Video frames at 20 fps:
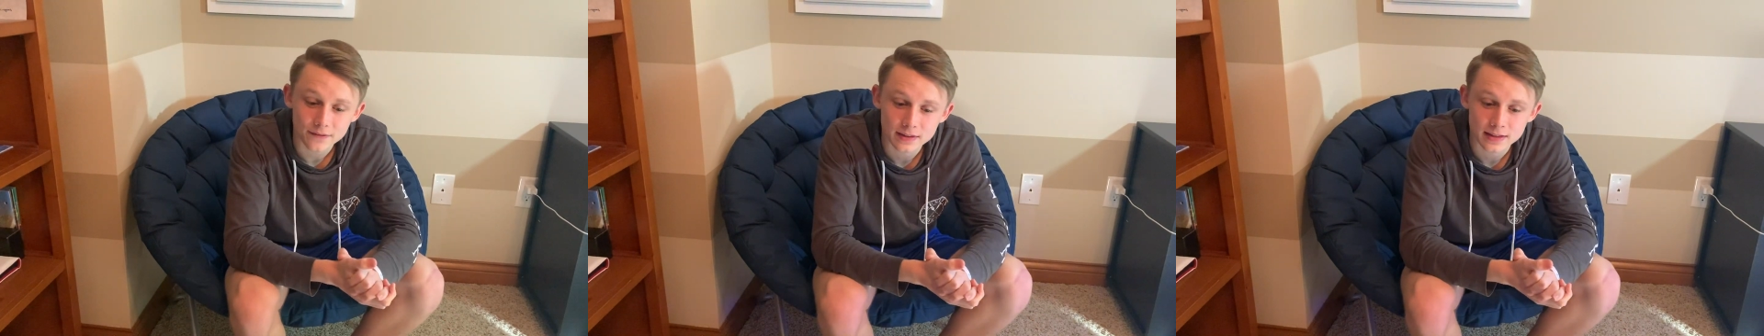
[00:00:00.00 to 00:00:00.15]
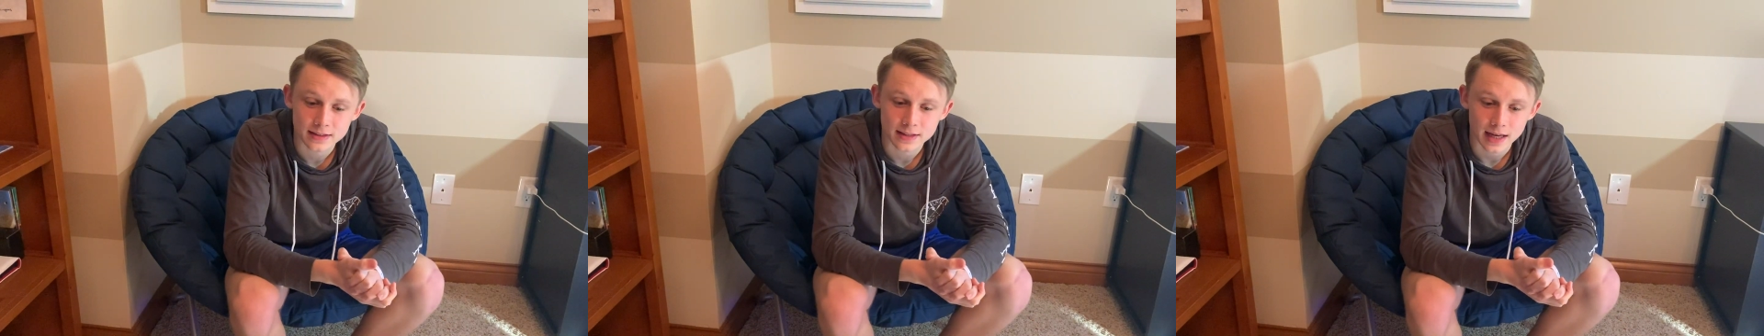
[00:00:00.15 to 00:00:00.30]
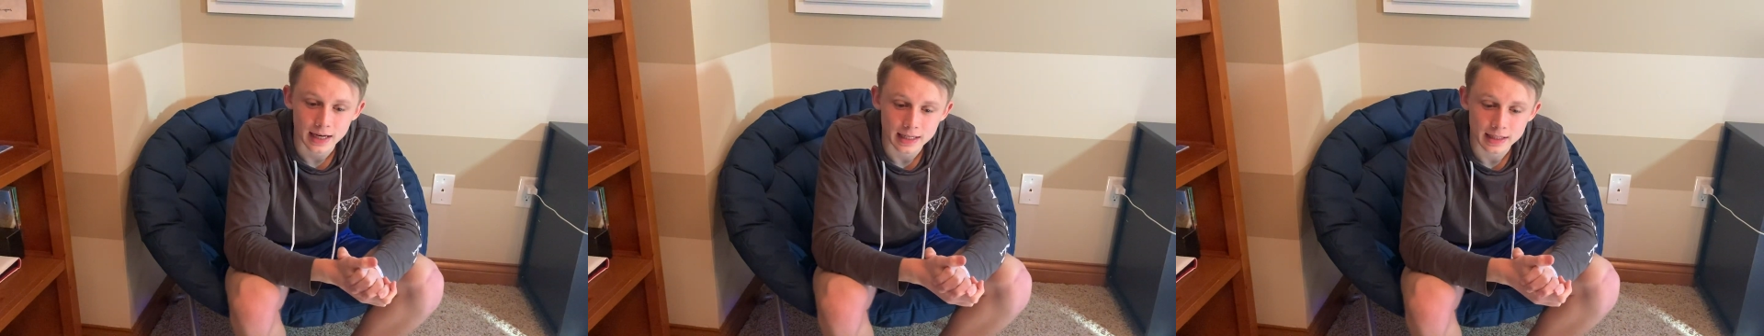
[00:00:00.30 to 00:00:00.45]

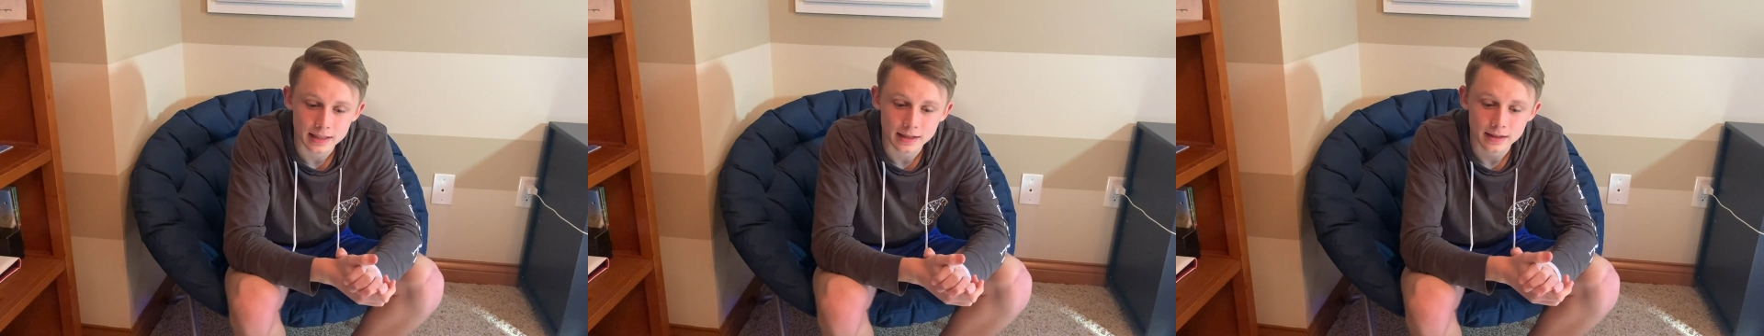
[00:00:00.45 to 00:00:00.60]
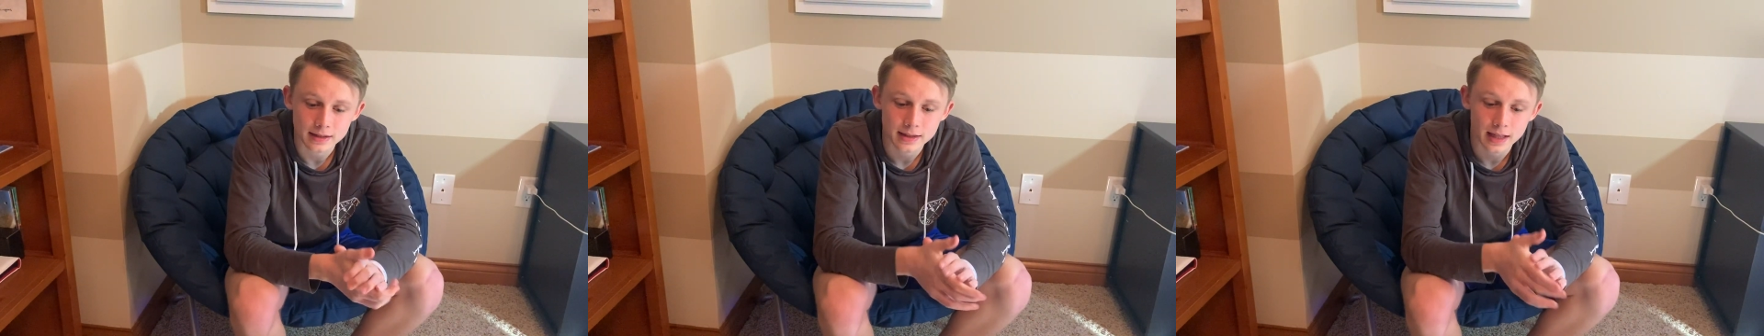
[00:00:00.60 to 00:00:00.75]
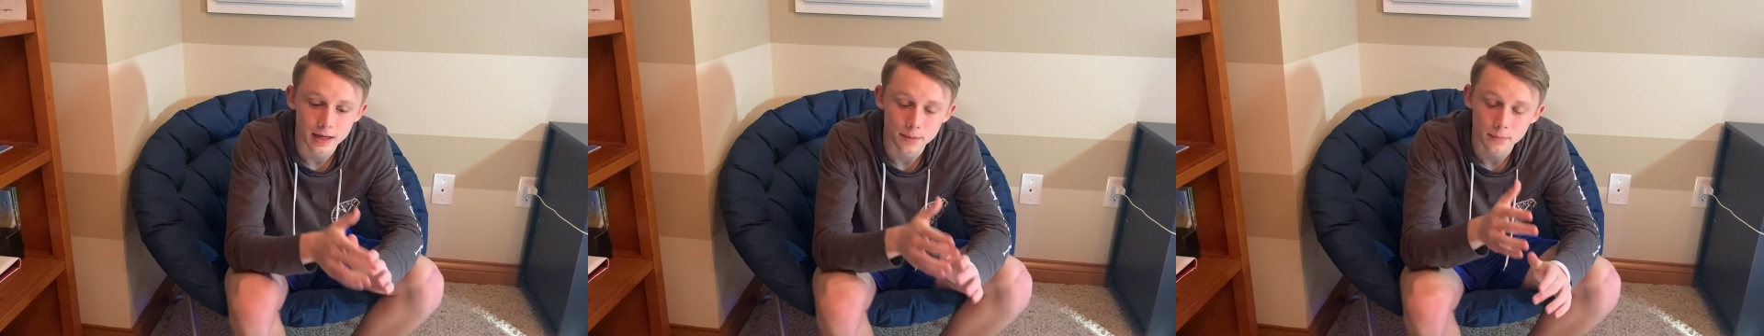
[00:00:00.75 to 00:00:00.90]

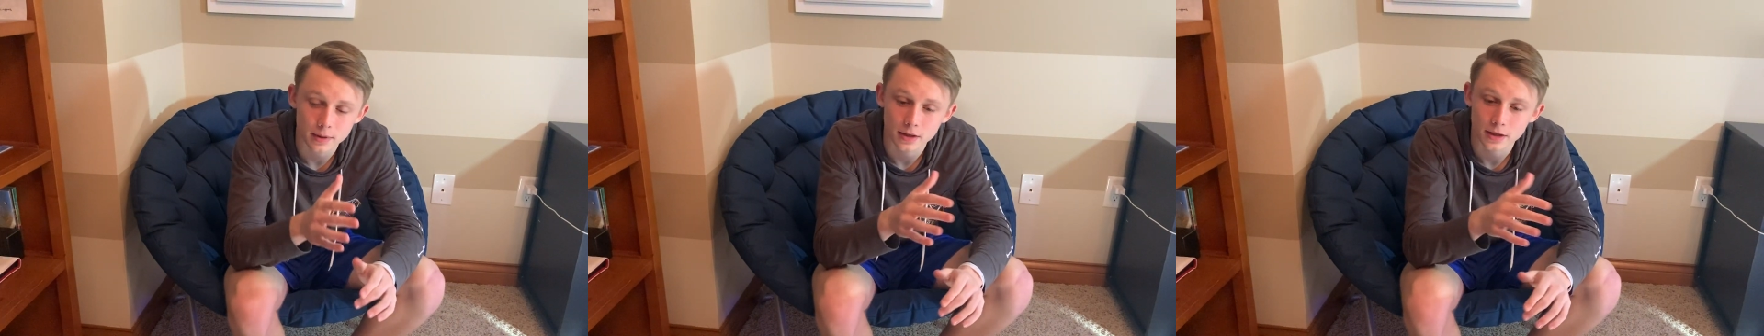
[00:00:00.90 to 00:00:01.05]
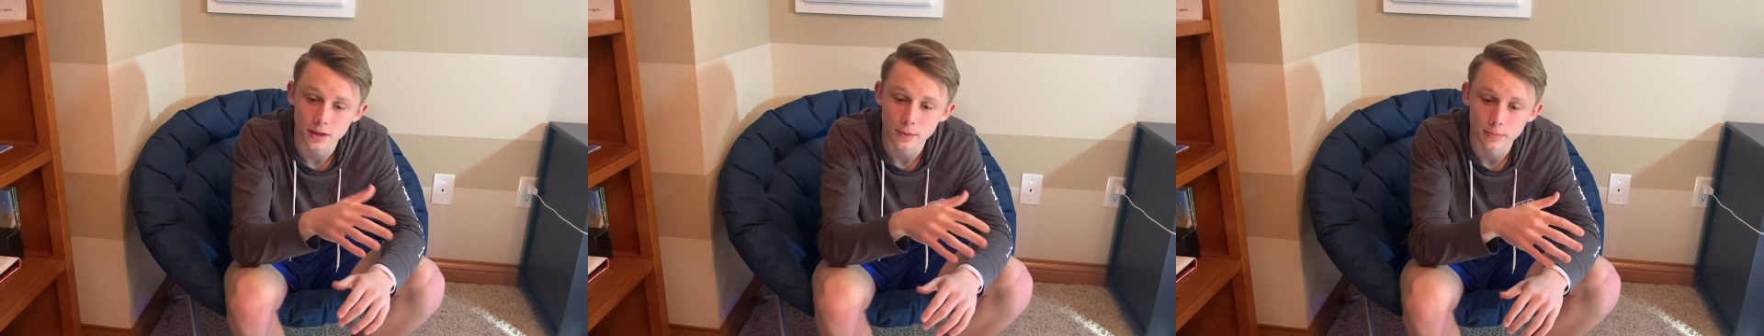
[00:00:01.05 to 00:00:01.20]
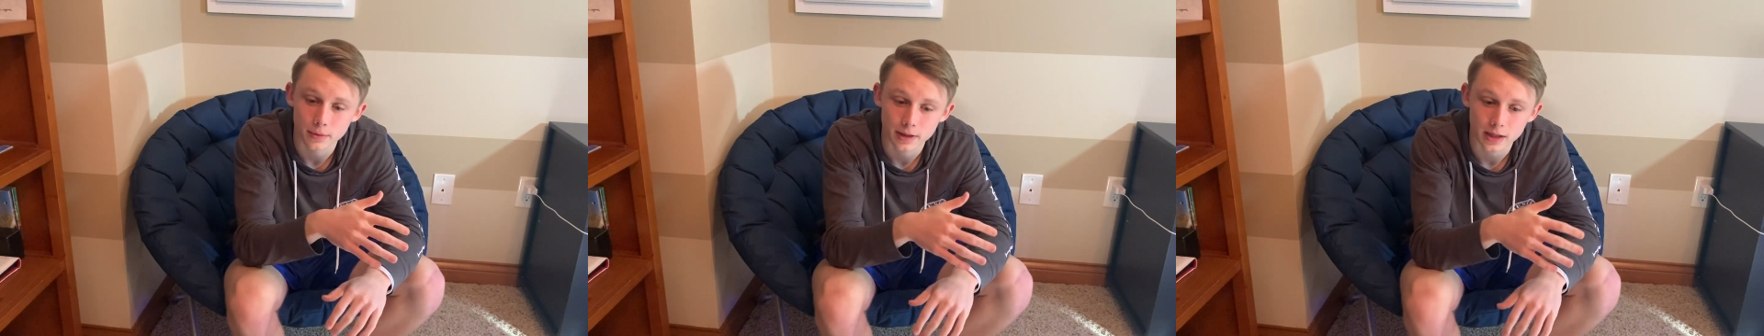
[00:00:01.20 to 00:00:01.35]
decided that I'm gonna
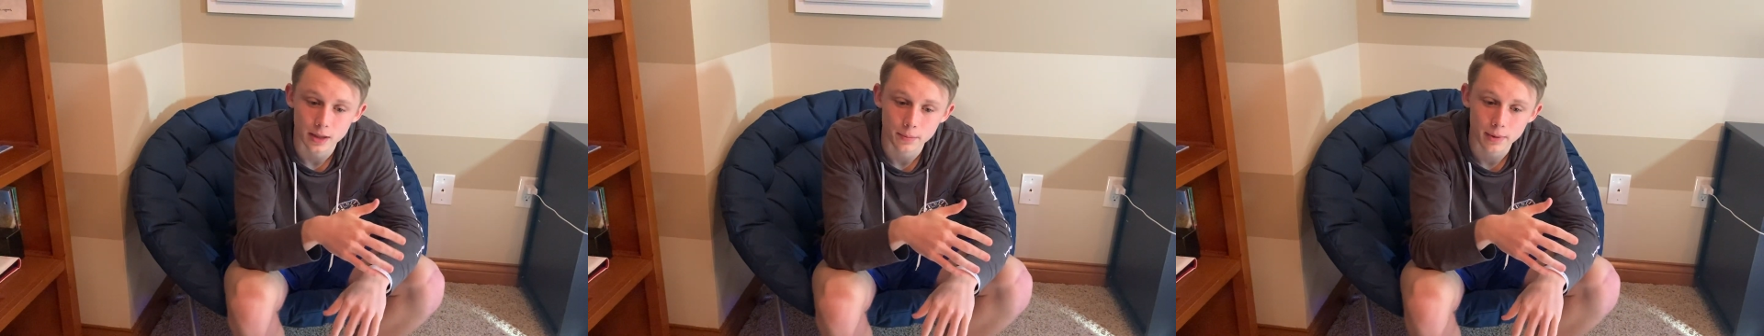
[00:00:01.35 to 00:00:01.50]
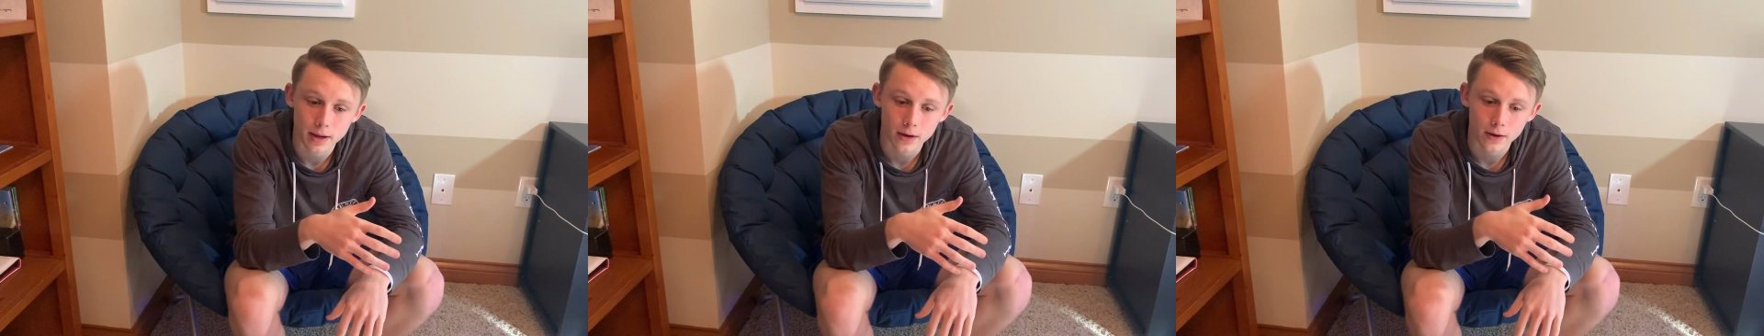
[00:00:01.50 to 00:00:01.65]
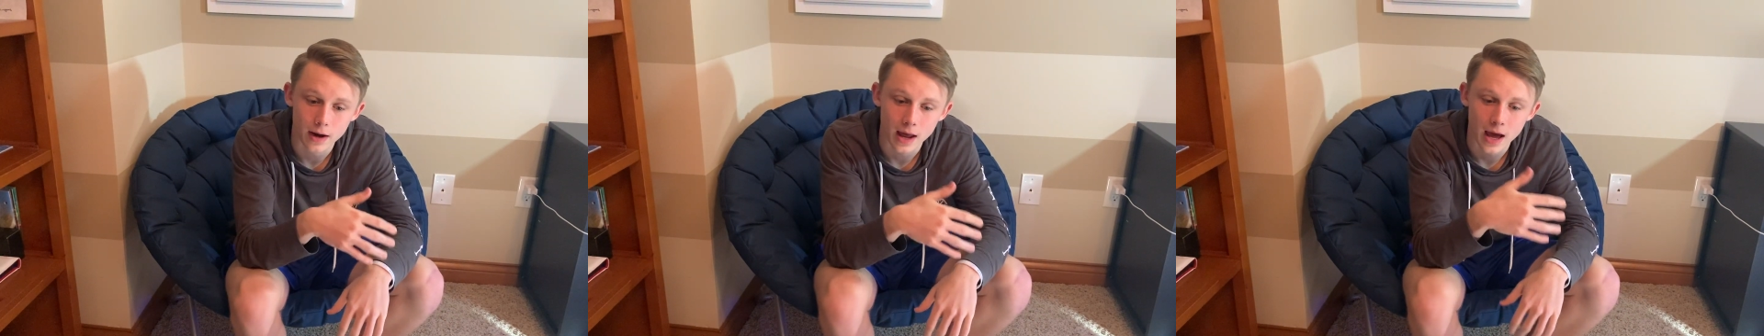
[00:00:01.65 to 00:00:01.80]
complain about